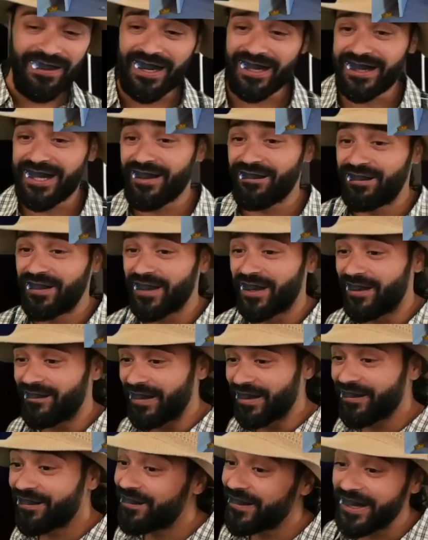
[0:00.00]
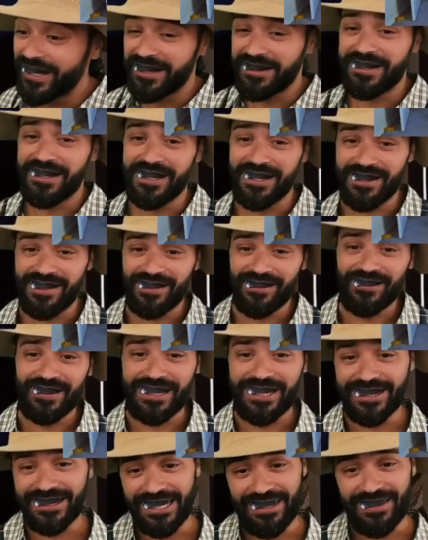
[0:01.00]
I can't put on my fake teeth
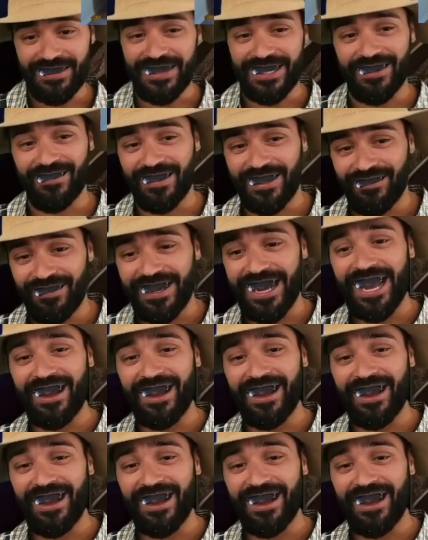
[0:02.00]
because I don't think I'm gonna be